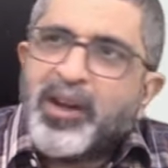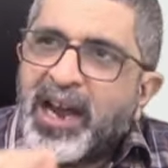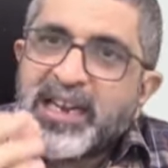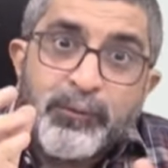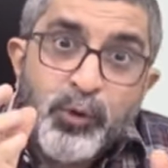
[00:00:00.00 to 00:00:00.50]

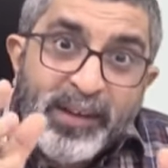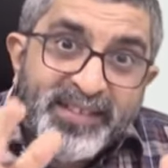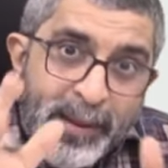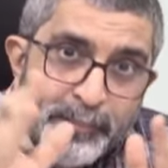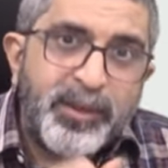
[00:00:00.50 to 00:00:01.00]
I'll give you
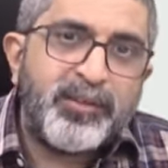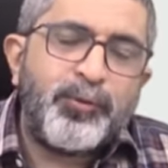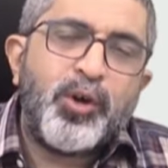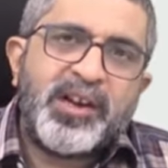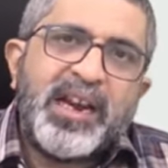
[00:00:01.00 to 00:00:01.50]
examples
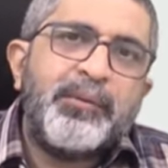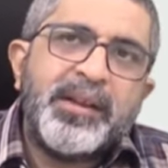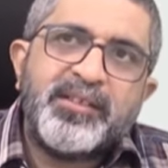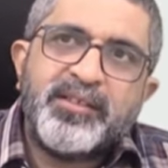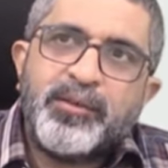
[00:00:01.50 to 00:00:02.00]
for
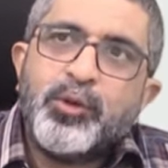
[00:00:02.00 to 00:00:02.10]
relevance.